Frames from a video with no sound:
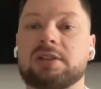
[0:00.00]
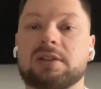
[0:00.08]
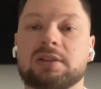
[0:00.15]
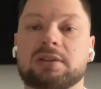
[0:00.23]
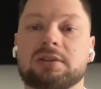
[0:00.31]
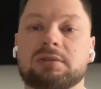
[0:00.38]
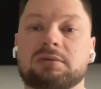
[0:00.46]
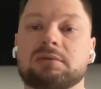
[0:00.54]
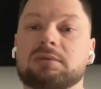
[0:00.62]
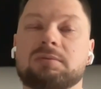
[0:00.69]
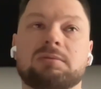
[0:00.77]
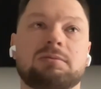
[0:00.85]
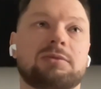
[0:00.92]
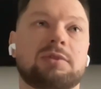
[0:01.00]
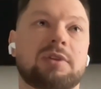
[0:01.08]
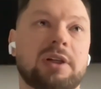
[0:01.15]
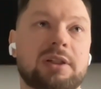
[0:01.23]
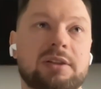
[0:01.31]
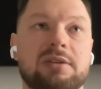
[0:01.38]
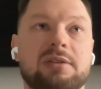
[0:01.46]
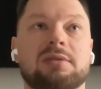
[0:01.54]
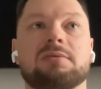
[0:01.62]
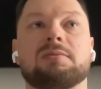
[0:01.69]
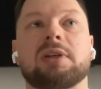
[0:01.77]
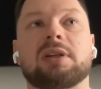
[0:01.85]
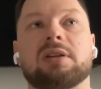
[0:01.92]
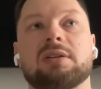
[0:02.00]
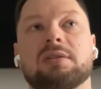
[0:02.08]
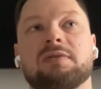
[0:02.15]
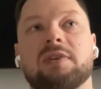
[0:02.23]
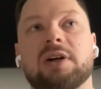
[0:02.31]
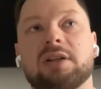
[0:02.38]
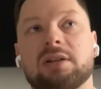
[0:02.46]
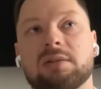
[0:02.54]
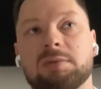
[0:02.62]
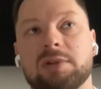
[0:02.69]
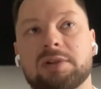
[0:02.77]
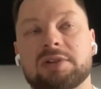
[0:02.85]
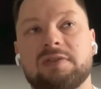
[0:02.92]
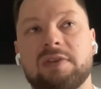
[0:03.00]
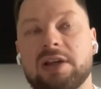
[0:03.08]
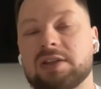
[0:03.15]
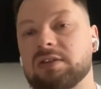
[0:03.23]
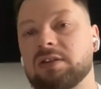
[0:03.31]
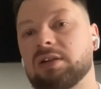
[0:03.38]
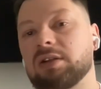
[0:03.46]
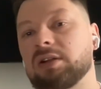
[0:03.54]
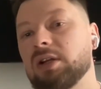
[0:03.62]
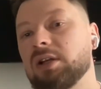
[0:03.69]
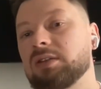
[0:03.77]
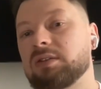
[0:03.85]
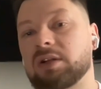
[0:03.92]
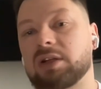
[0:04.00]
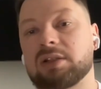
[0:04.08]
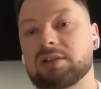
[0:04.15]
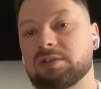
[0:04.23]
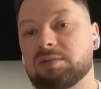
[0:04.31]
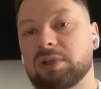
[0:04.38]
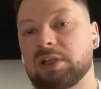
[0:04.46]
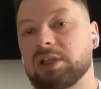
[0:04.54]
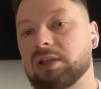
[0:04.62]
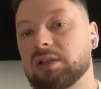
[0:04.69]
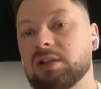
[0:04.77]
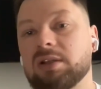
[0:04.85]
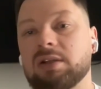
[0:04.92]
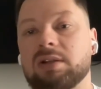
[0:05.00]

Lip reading: So trying to make final blocks faster, trying to make